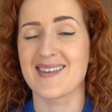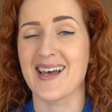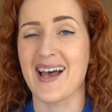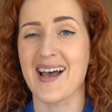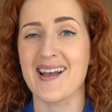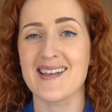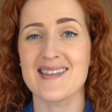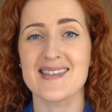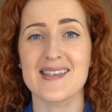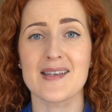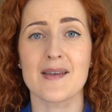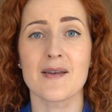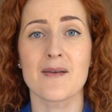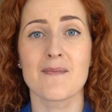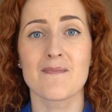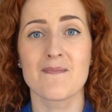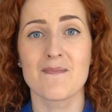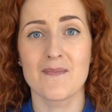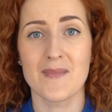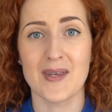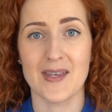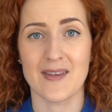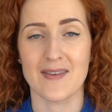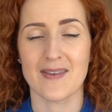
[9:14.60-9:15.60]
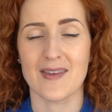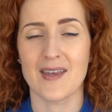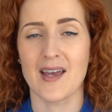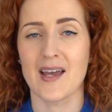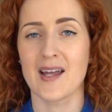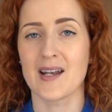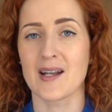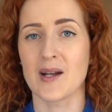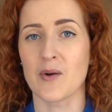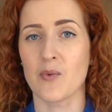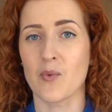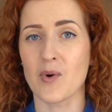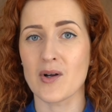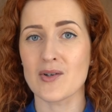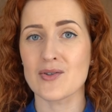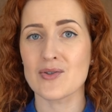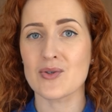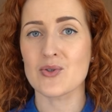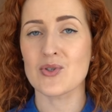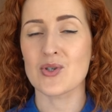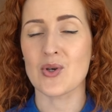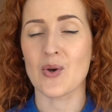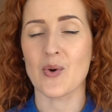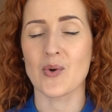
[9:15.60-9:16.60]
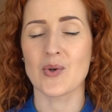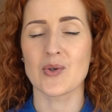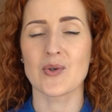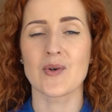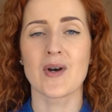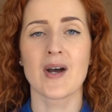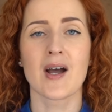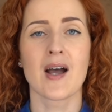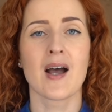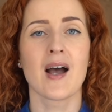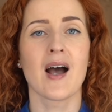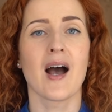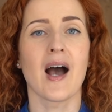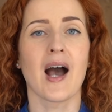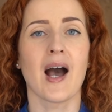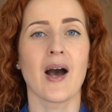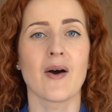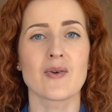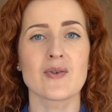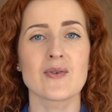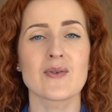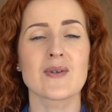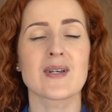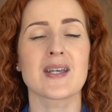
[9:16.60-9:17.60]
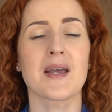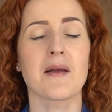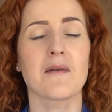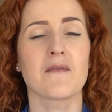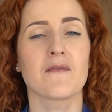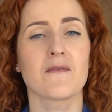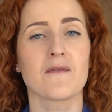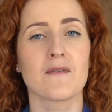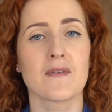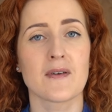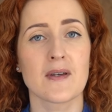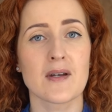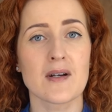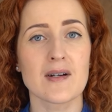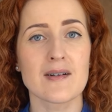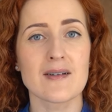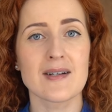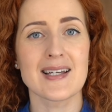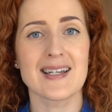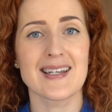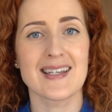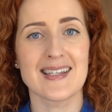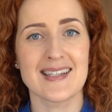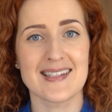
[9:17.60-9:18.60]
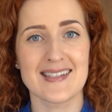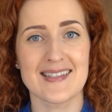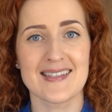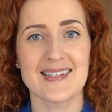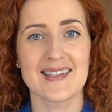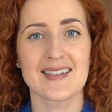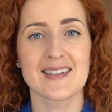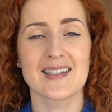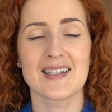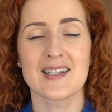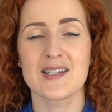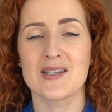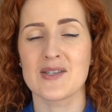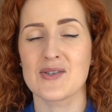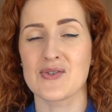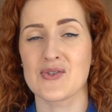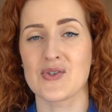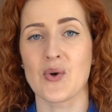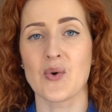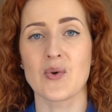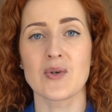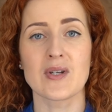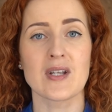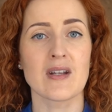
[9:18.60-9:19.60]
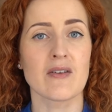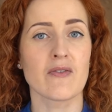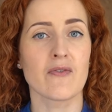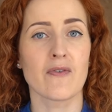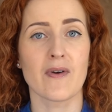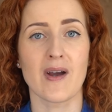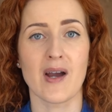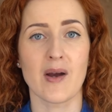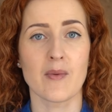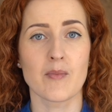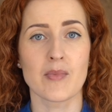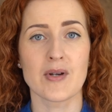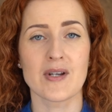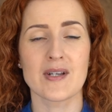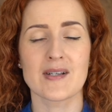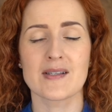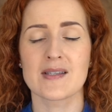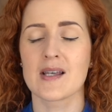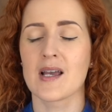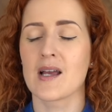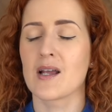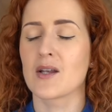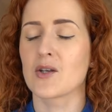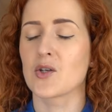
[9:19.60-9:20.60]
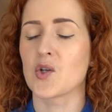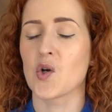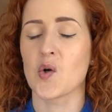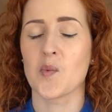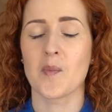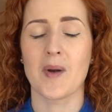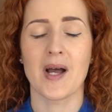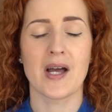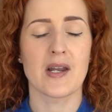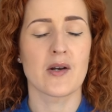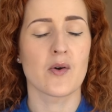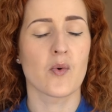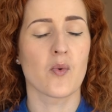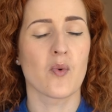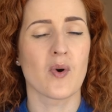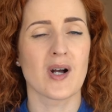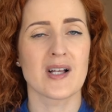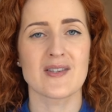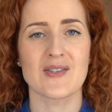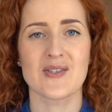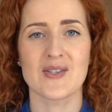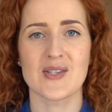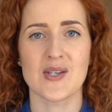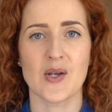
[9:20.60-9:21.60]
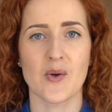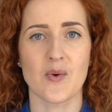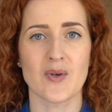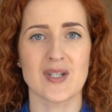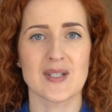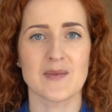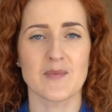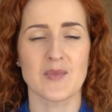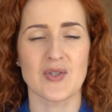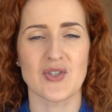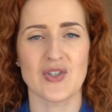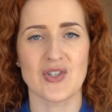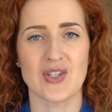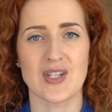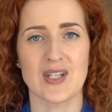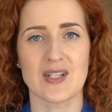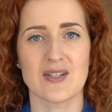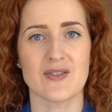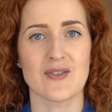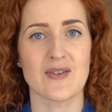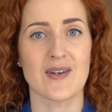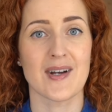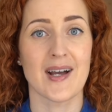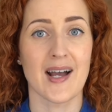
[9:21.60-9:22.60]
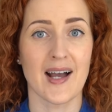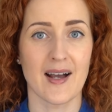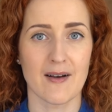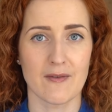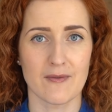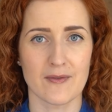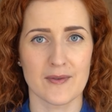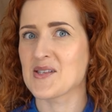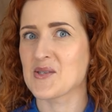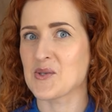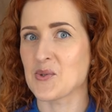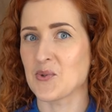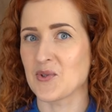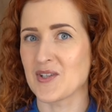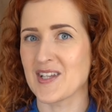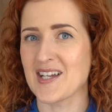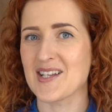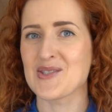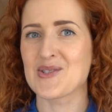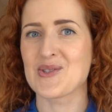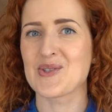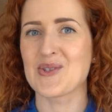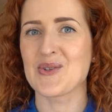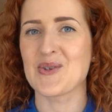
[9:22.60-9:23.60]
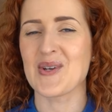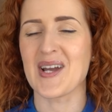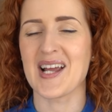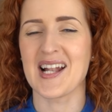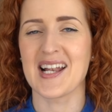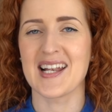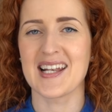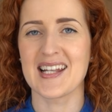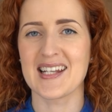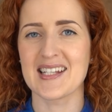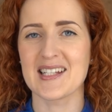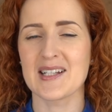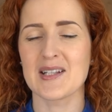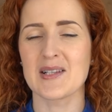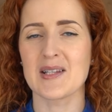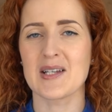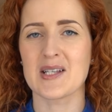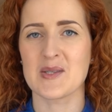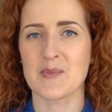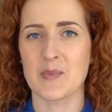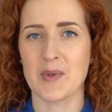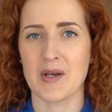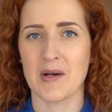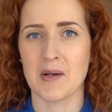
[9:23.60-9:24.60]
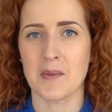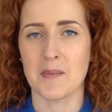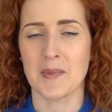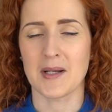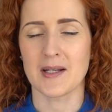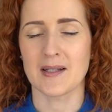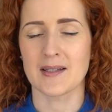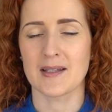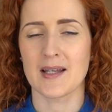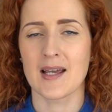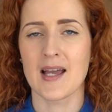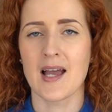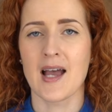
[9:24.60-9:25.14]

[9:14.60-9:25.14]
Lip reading: that's a myth, and I want to show you how you can very easily sew knit fabrics no matter what sewing machine you have. So let's do a little experiment.